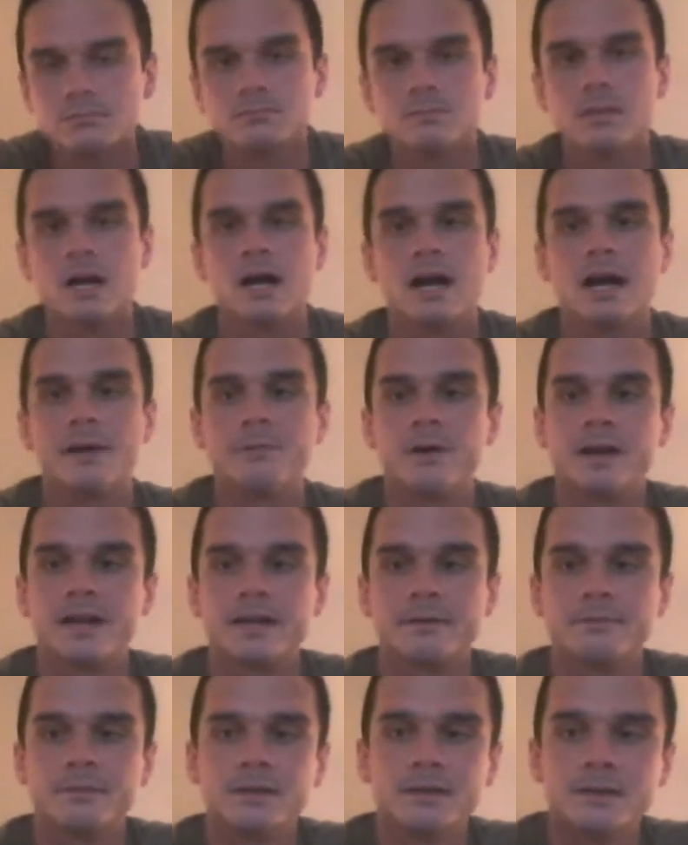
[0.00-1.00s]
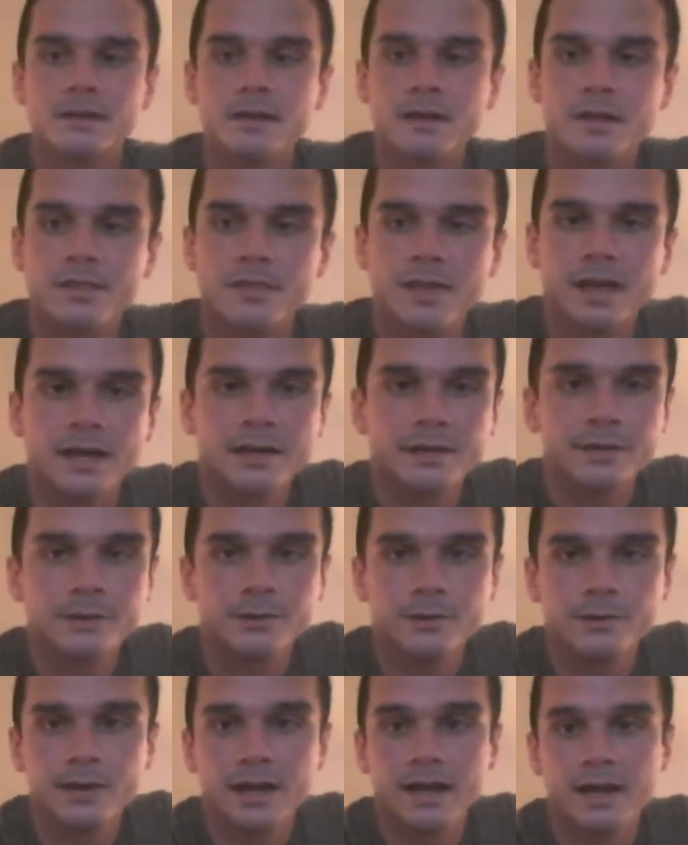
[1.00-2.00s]
Alright, buddy. Thank
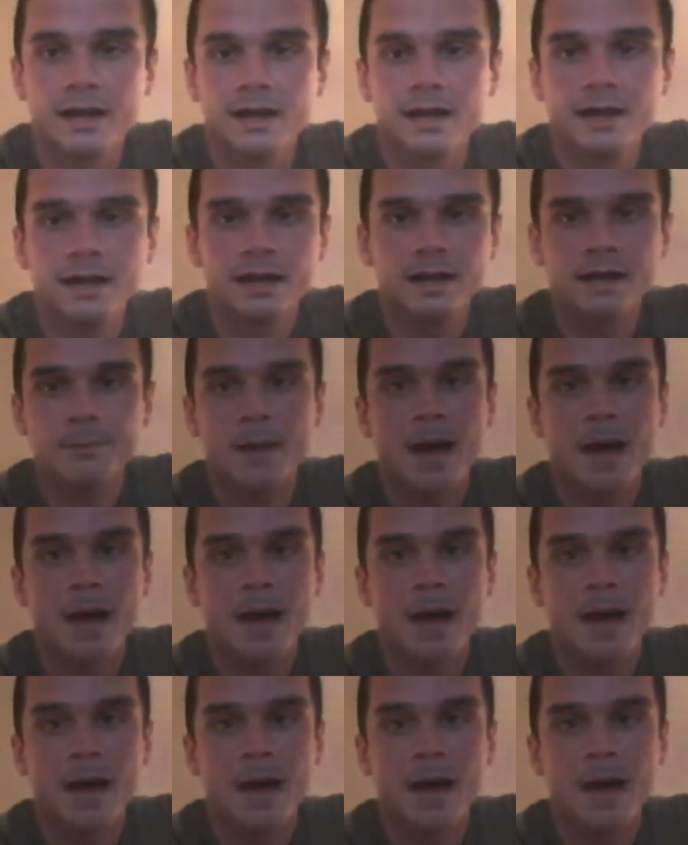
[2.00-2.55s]
you, and I'm